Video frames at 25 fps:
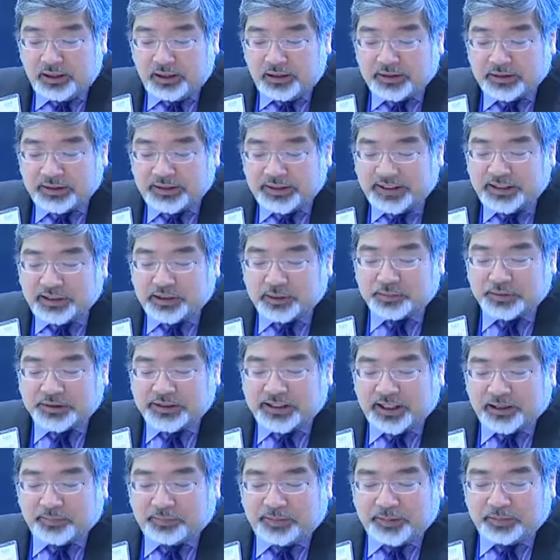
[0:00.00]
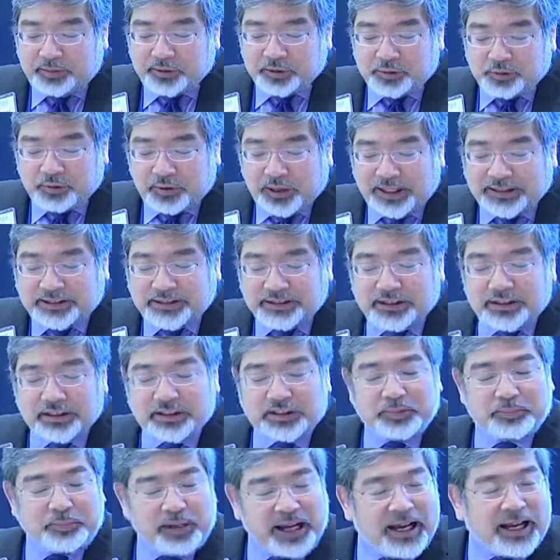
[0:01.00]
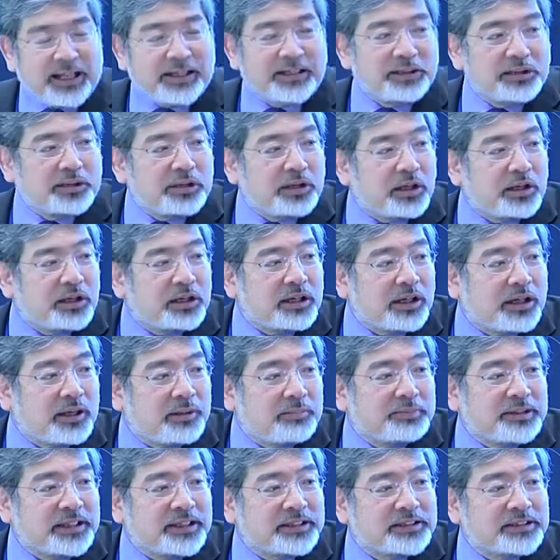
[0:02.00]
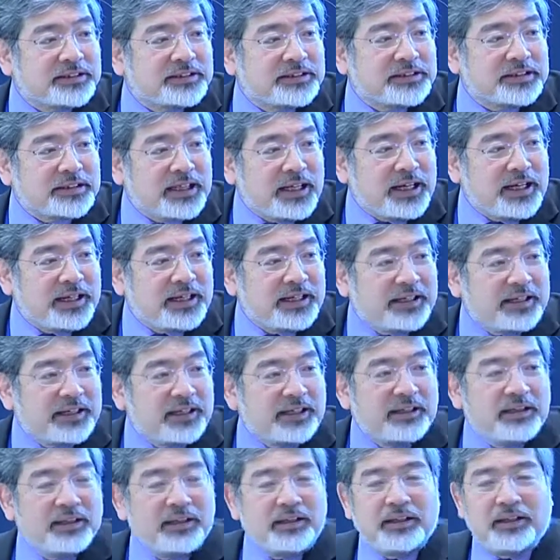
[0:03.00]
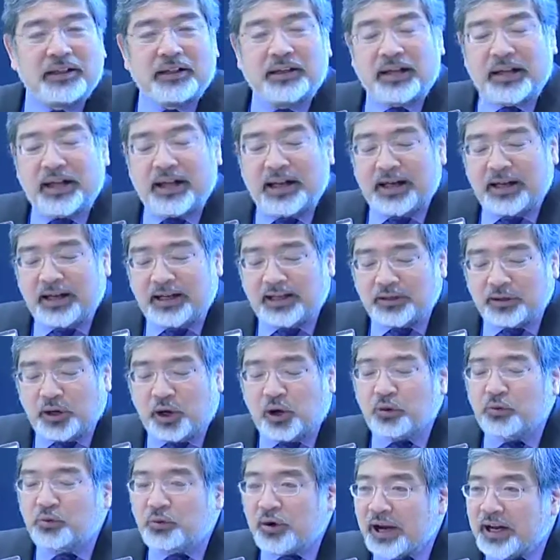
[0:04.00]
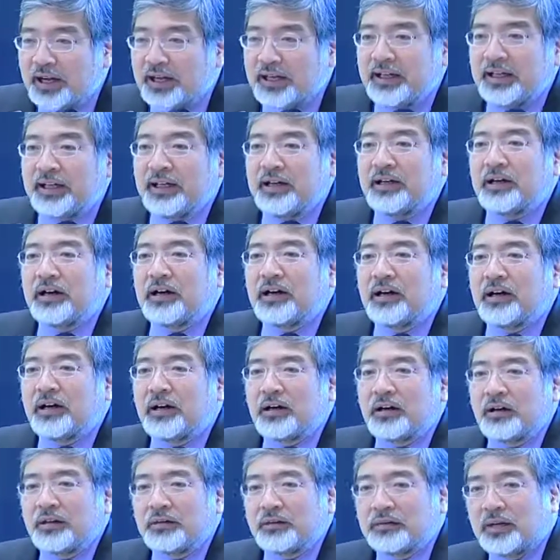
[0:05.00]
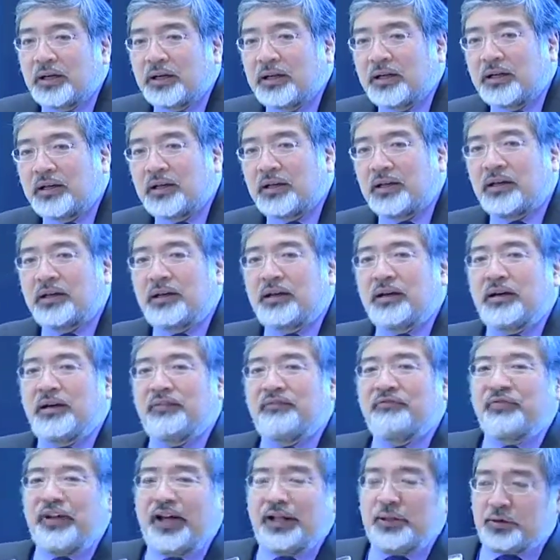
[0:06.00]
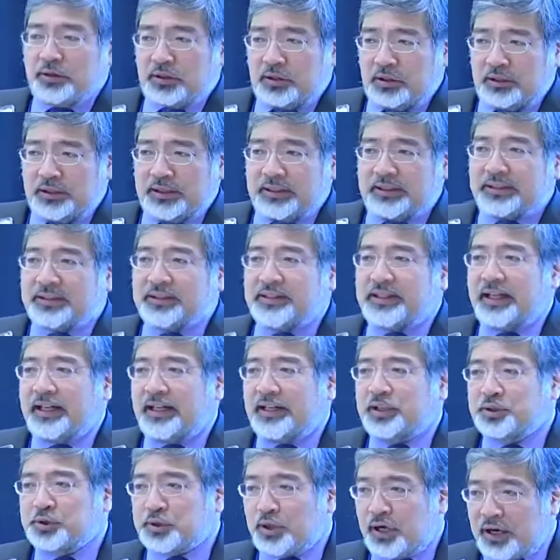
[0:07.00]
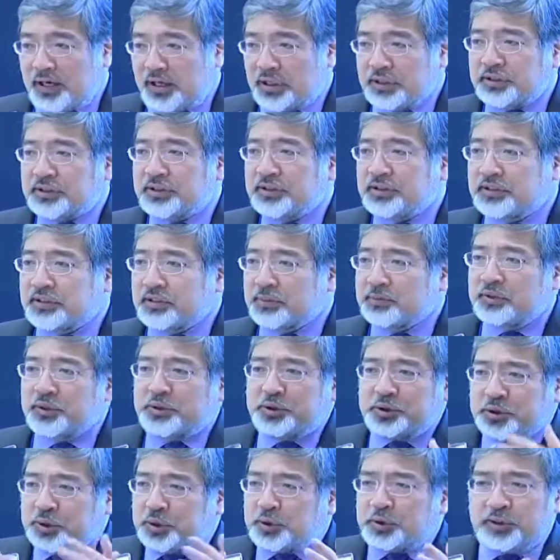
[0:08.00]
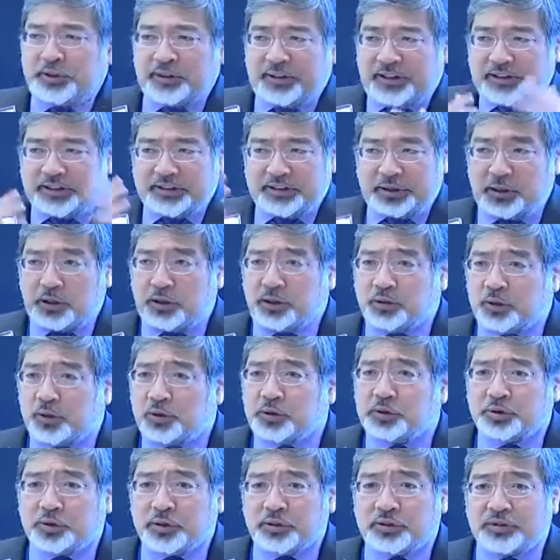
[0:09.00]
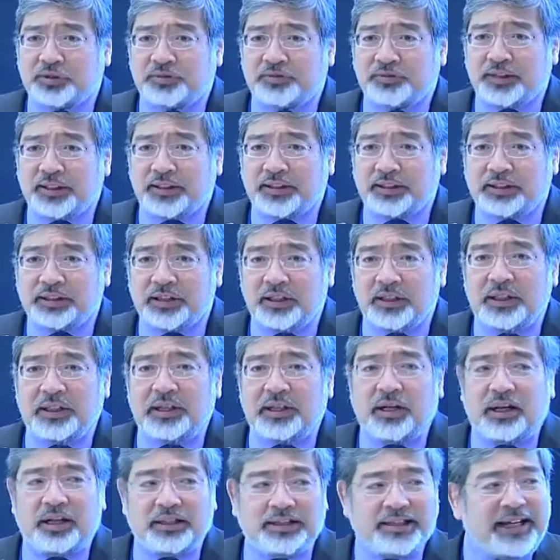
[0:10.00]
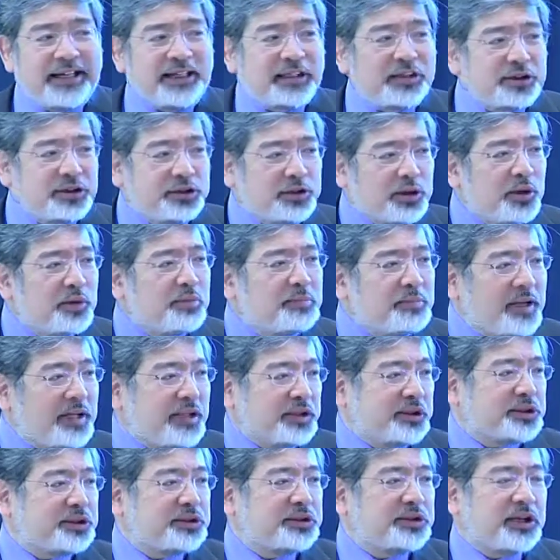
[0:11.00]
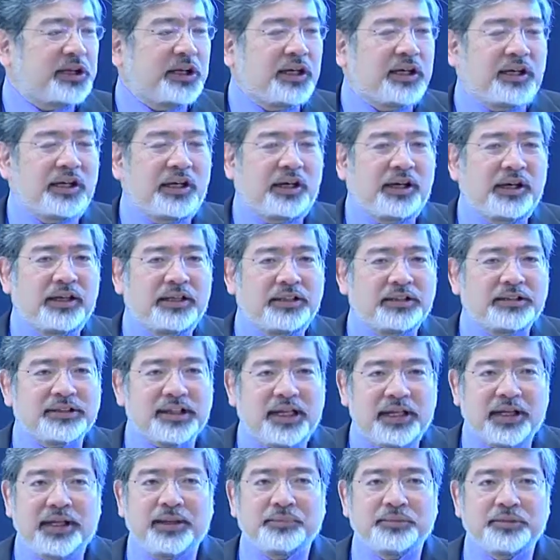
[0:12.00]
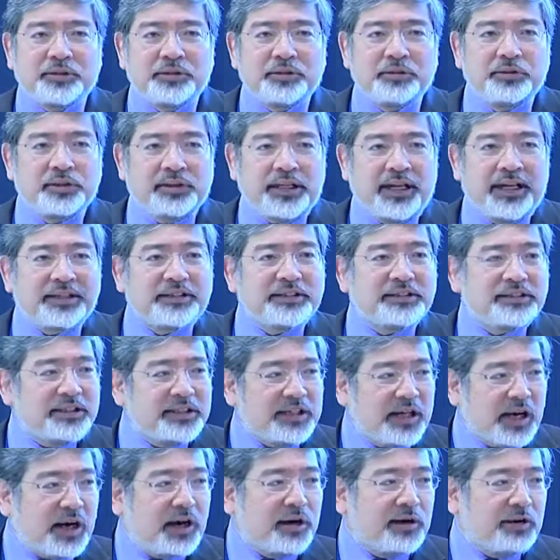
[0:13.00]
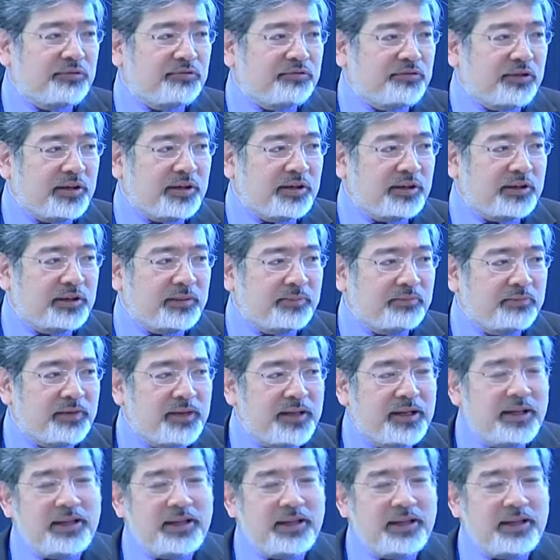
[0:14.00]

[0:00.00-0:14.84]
The need to protect people's rights has expanded in our complex society. And already our federal and state trial system with juries and all those sorts of things takes so much time to do the cases that are in front of them.